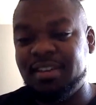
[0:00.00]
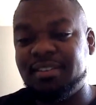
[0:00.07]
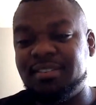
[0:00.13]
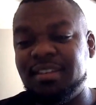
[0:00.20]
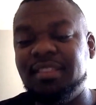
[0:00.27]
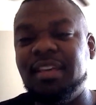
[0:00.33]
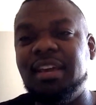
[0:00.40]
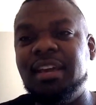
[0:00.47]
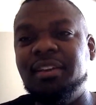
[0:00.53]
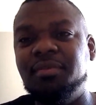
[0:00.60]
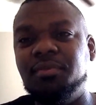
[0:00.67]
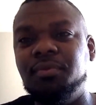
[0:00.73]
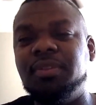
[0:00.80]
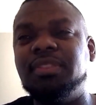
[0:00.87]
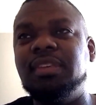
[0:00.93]
yes. And
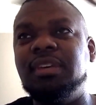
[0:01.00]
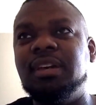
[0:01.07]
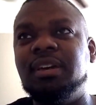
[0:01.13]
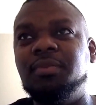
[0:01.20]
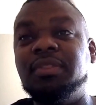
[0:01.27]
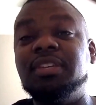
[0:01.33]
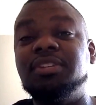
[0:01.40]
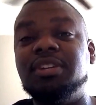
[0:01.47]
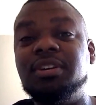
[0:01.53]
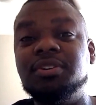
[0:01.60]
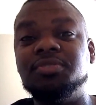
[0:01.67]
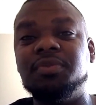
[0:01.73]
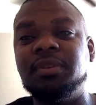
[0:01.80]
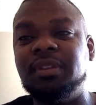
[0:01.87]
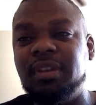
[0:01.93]
then with the
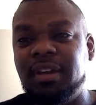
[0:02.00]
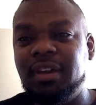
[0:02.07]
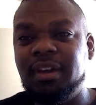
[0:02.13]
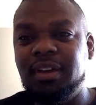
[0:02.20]
children,